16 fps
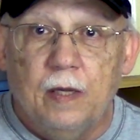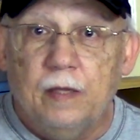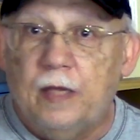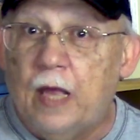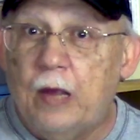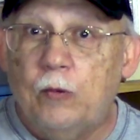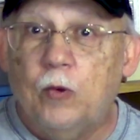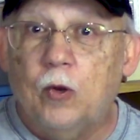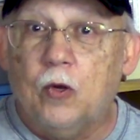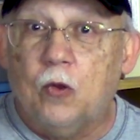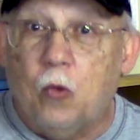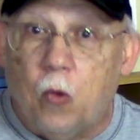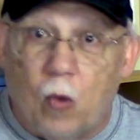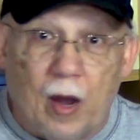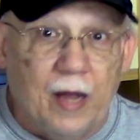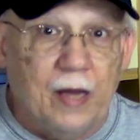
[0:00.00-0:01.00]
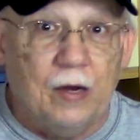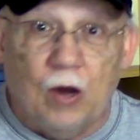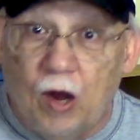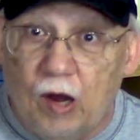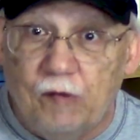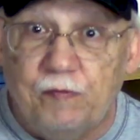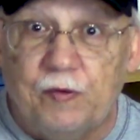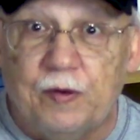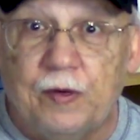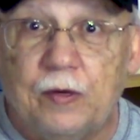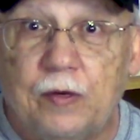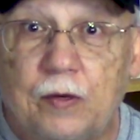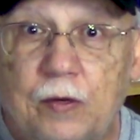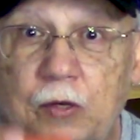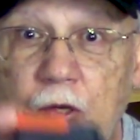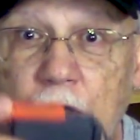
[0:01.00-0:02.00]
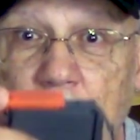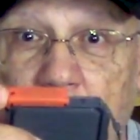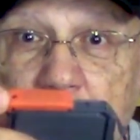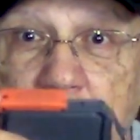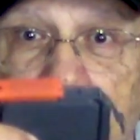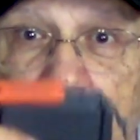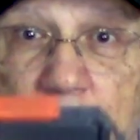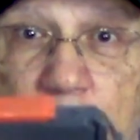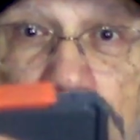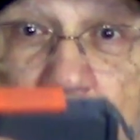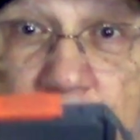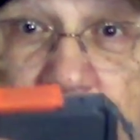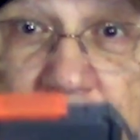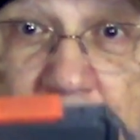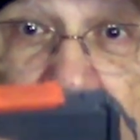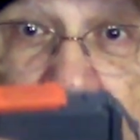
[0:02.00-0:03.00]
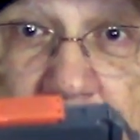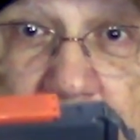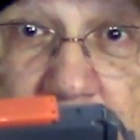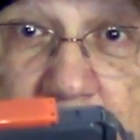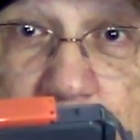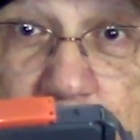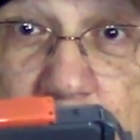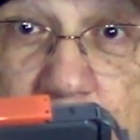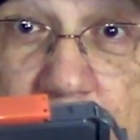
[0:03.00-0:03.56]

They will quite often not come with that clip.